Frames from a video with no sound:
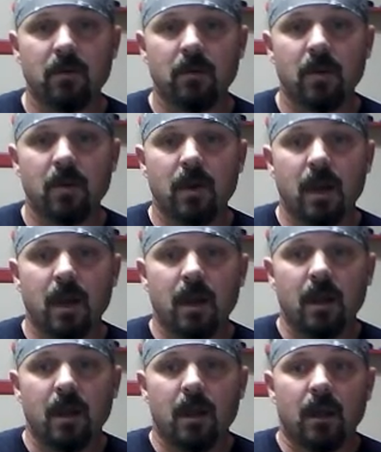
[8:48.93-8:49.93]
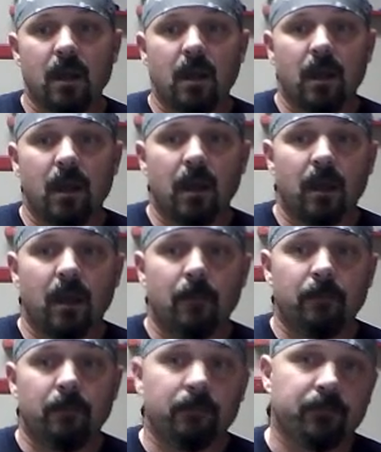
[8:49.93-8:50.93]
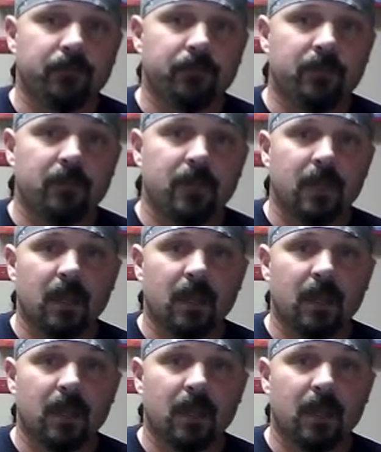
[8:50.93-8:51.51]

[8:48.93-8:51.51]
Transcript: Nobody speaks.